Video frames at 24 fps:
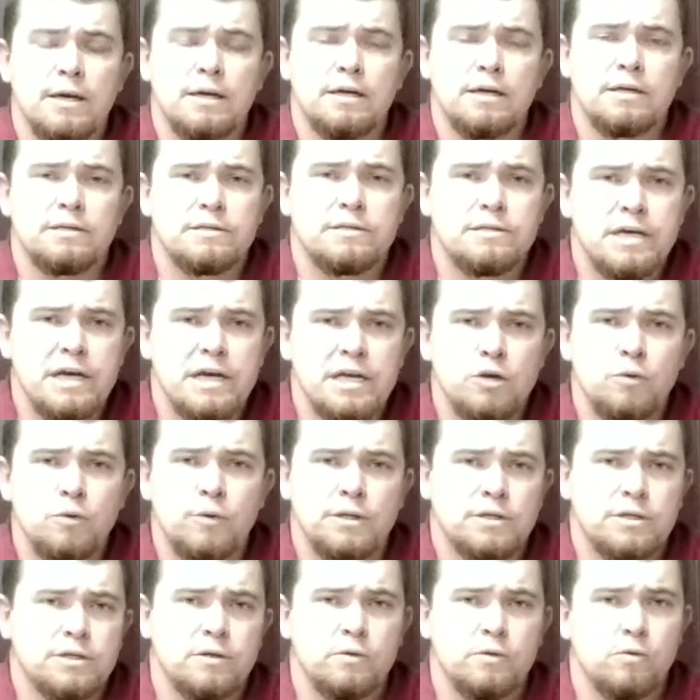
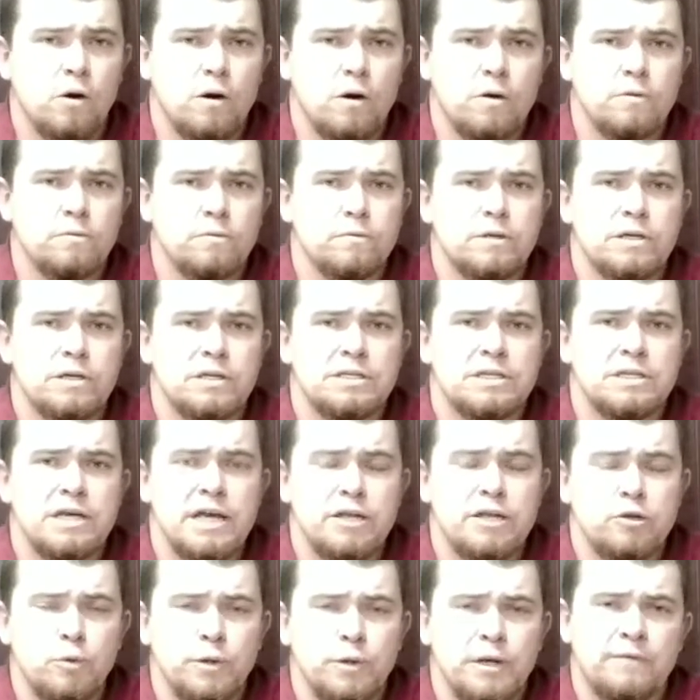Continuing to grow,
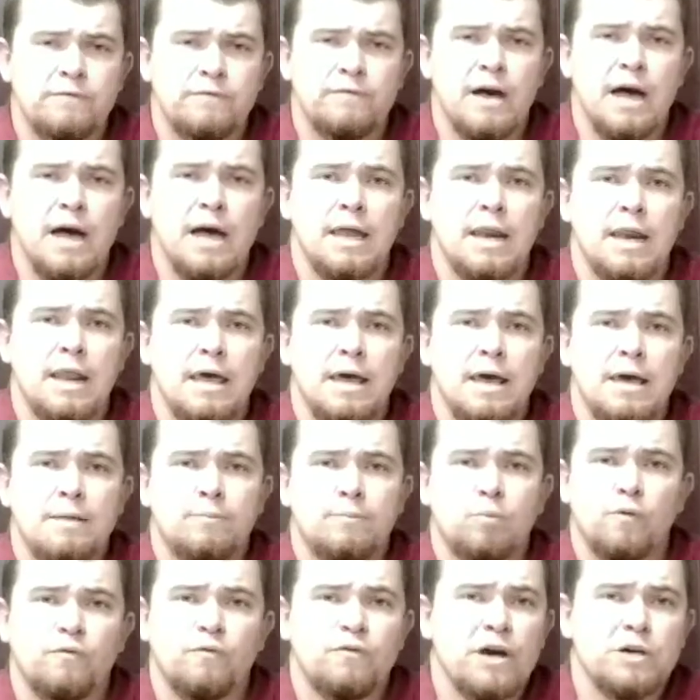continuing to find
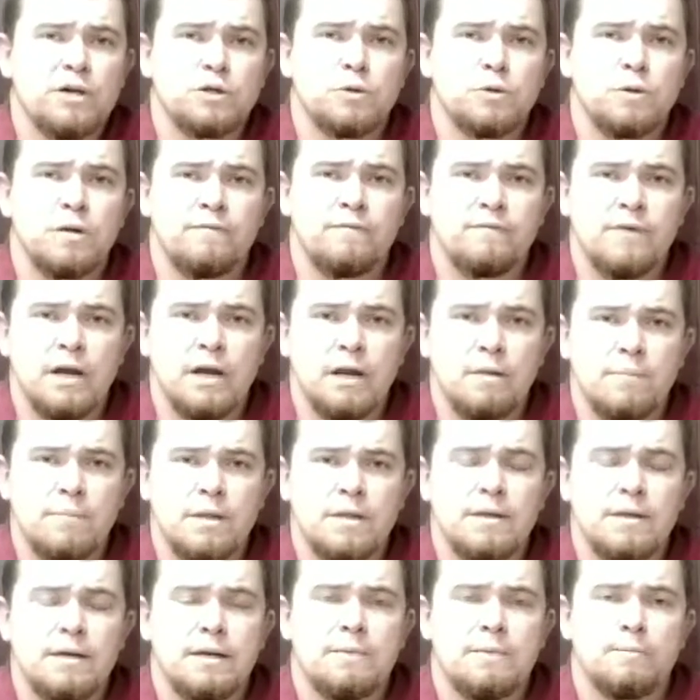professional
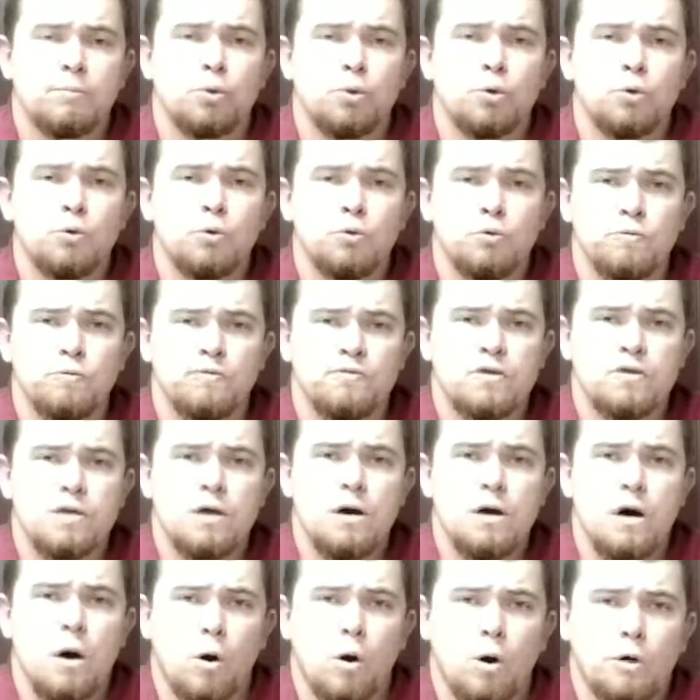development that improves
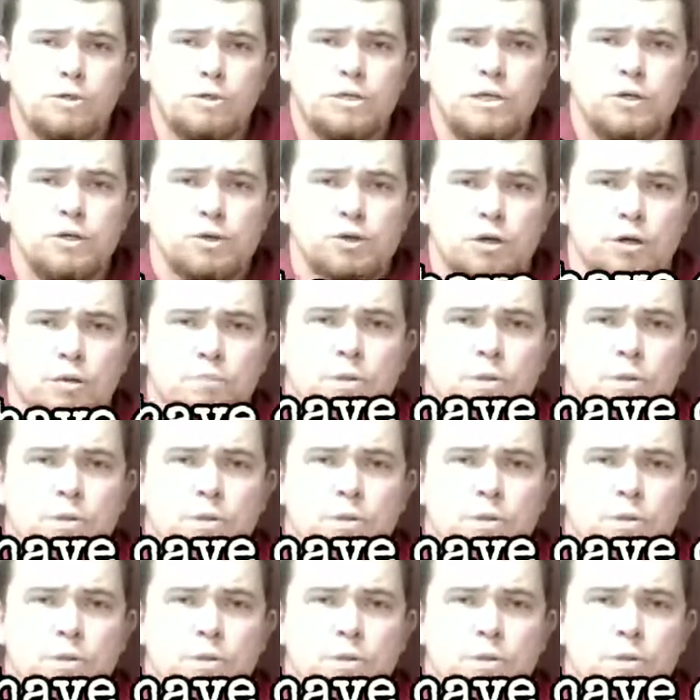our teaching